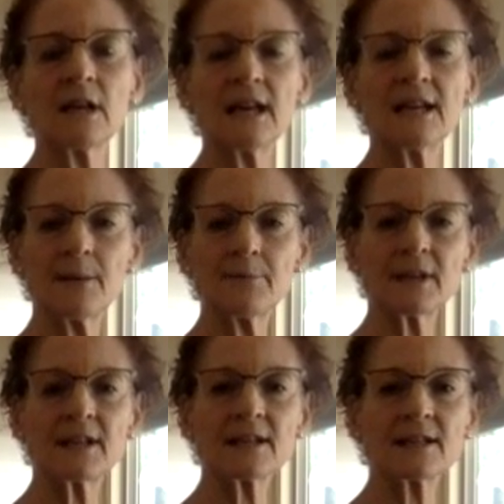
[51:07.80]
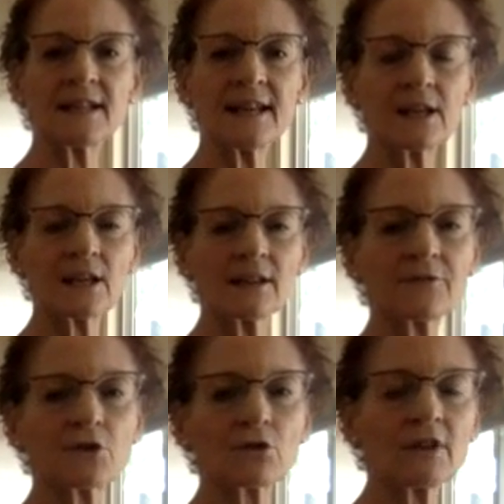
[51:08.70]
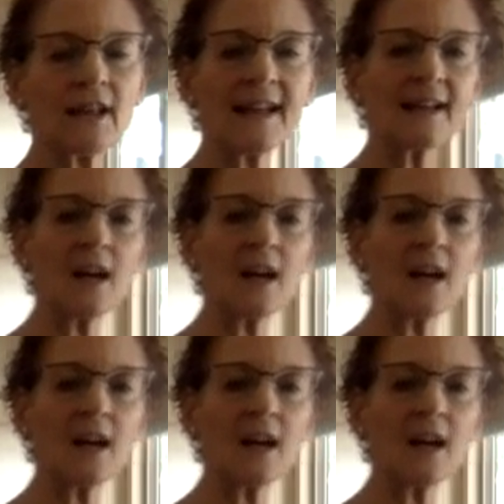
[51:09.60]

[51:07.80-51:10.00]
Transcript: and then begin to lift your leg